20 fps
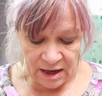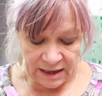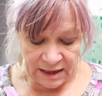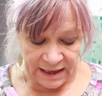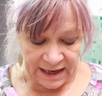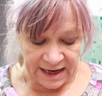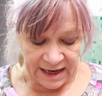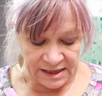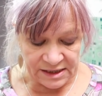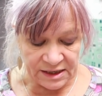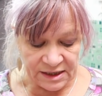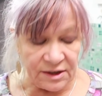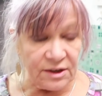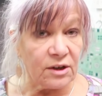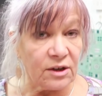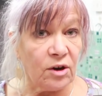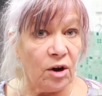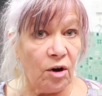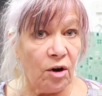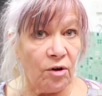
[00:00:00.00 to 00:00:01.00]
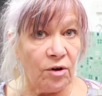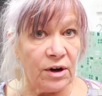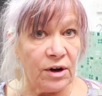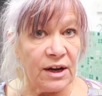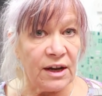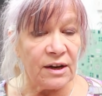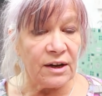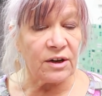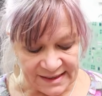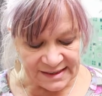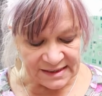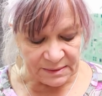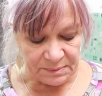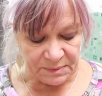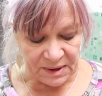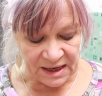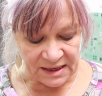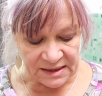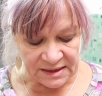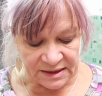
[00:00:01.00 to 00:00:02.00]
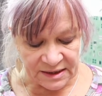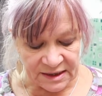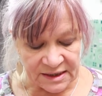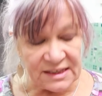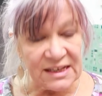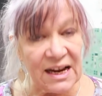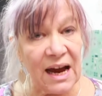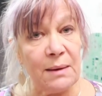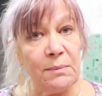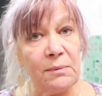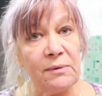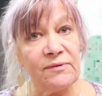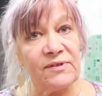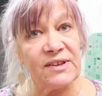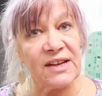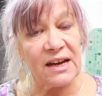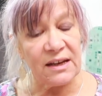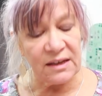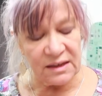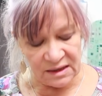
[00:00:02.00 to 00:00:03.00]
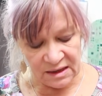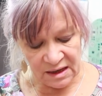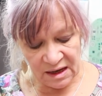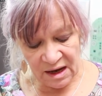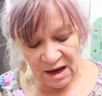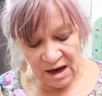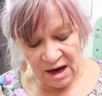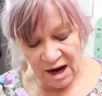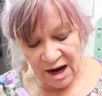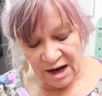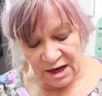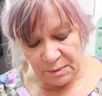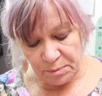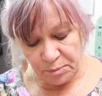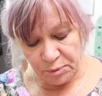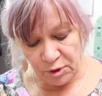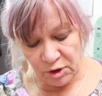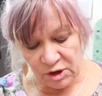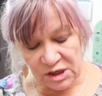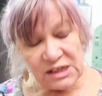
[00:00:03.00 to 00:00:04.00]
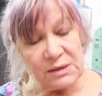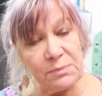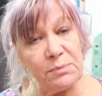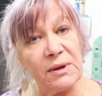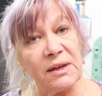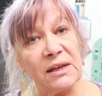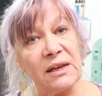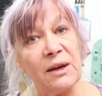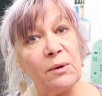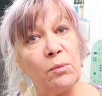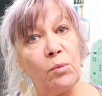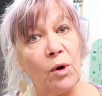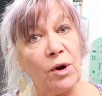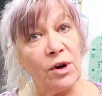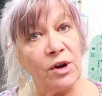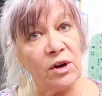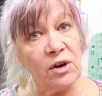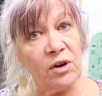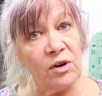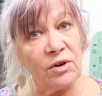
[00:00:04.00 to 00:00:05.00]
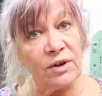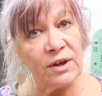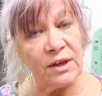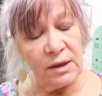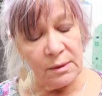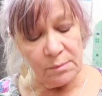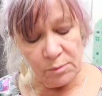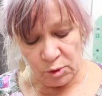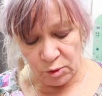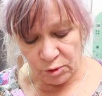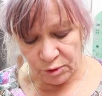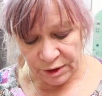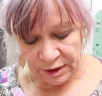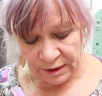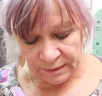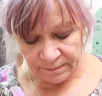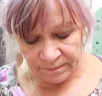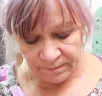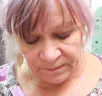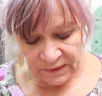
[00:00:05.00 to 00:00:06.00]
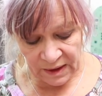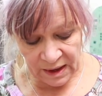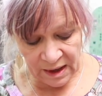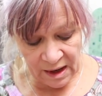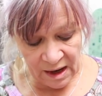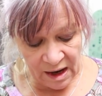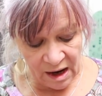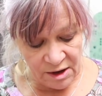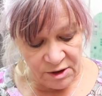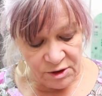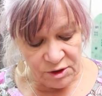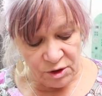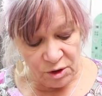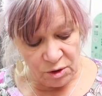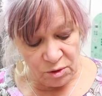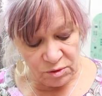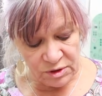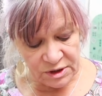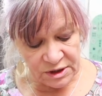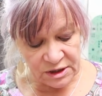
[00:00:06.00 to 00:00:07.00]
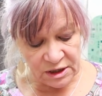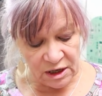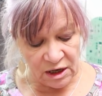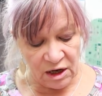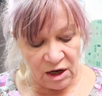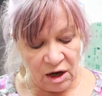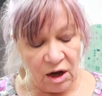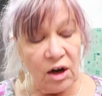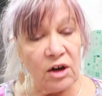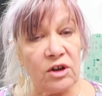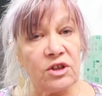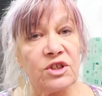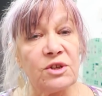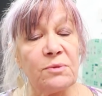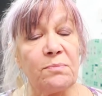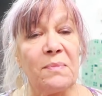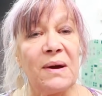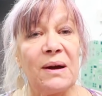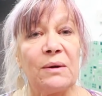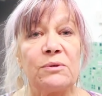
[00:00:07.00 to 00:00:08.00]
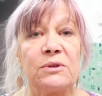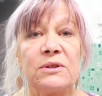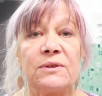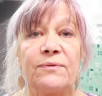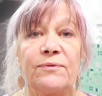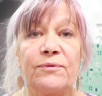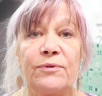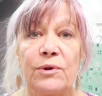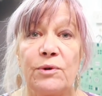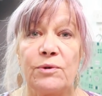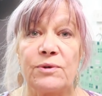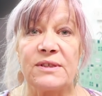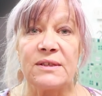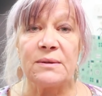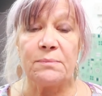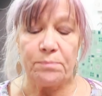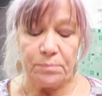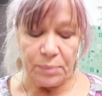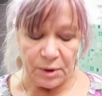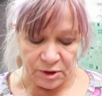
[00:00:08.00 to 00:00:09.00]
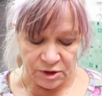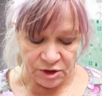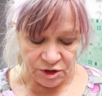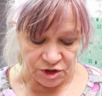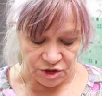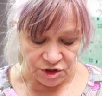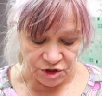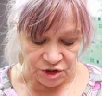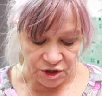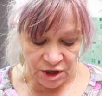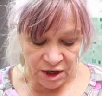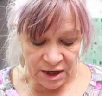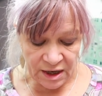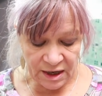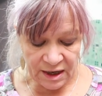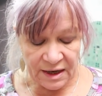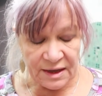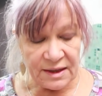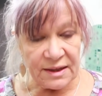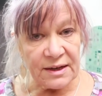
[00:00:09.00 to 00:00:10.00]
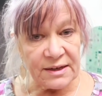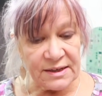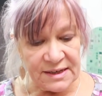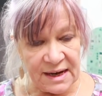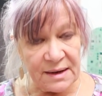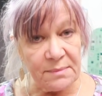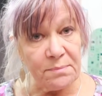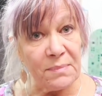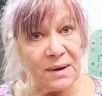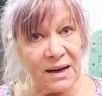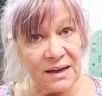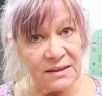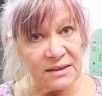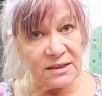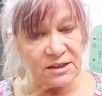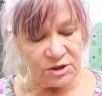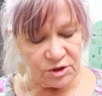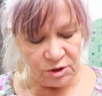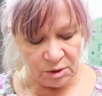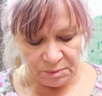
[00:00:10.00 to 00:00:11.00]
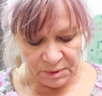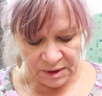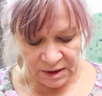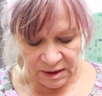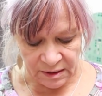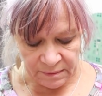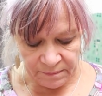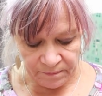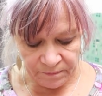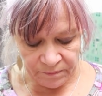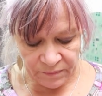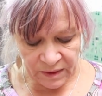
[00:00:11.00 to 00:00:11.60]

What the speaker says: Later, the coroner estimated the time of death at approximately 1 o'clock in the morning, and noted a large amount of frozen punch in the dead man's stomach.